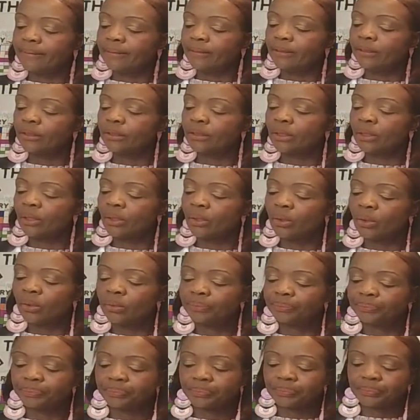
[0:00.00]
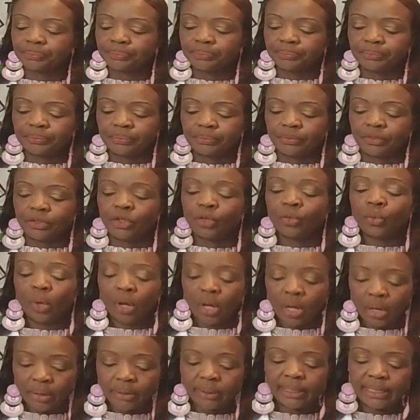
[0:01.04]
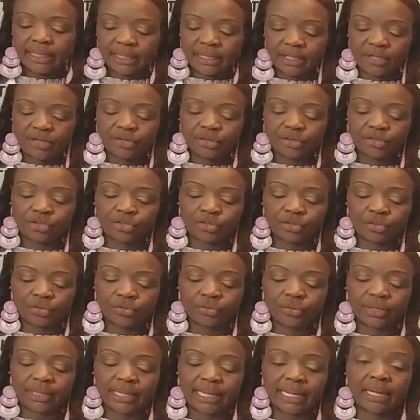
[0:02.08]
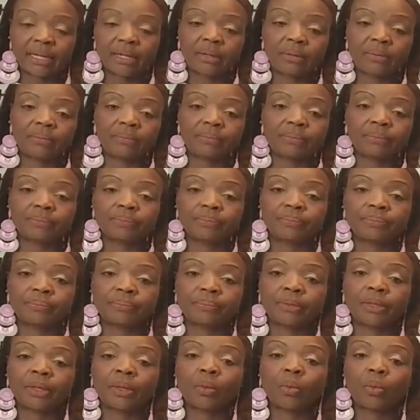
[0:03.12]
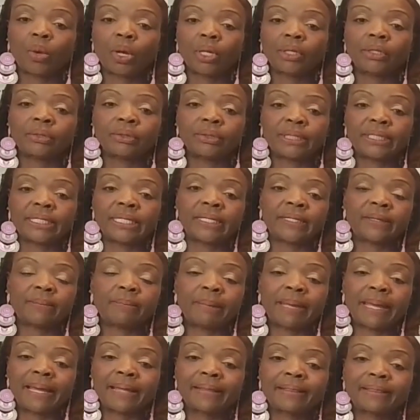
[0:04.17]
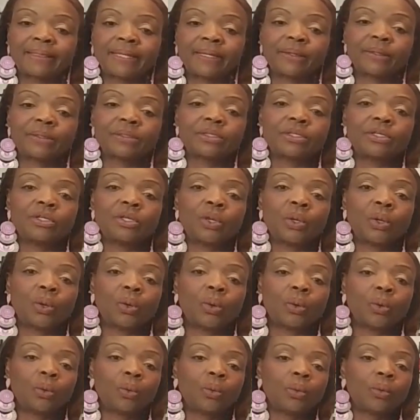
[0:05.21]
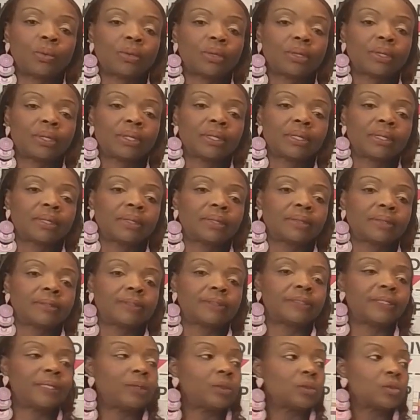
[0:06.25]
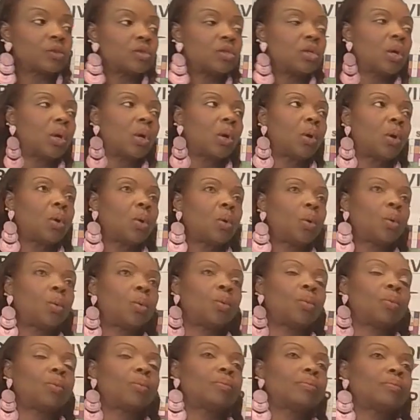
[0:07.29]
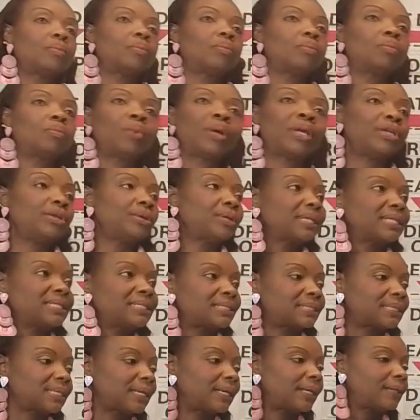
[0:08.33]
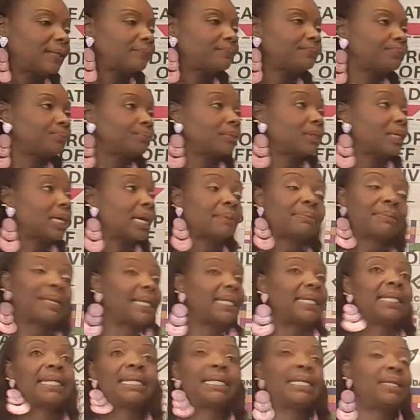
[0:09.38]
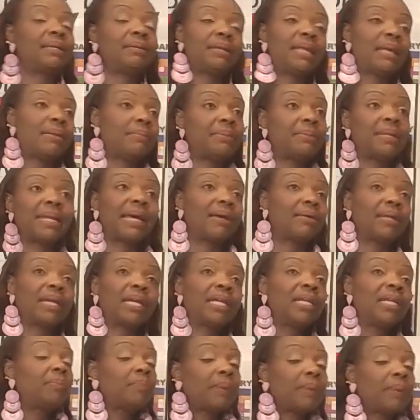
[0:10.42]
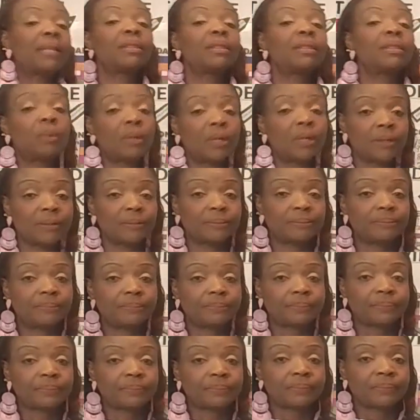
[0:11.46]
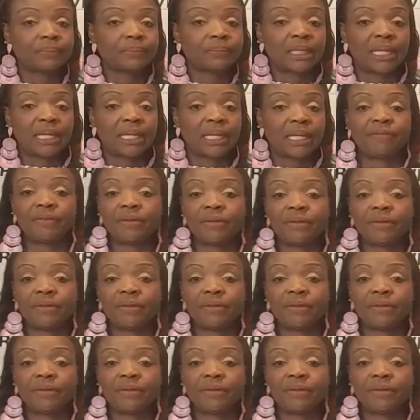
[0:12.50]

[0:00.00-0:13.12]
So you are leading your children down one or the other path. There's no way you can say, I'm not leading them down any path you are. If you're